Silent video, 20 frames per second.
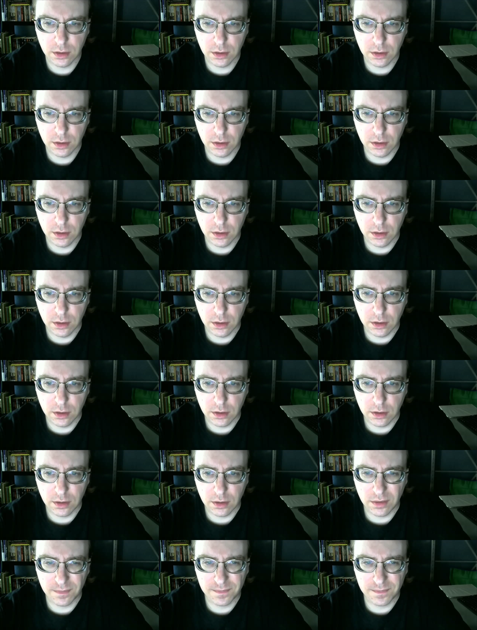
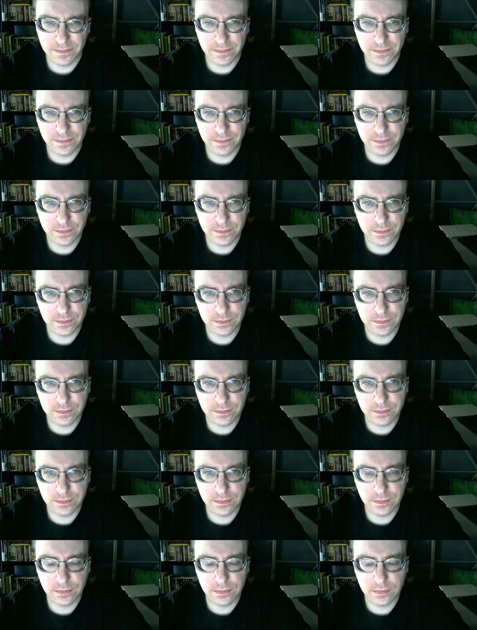
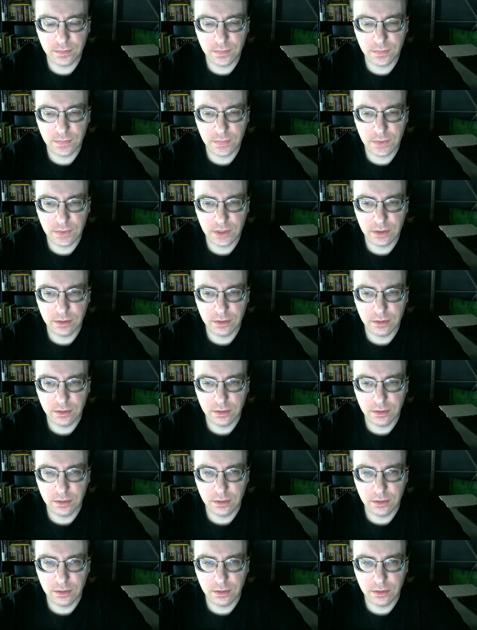(silence)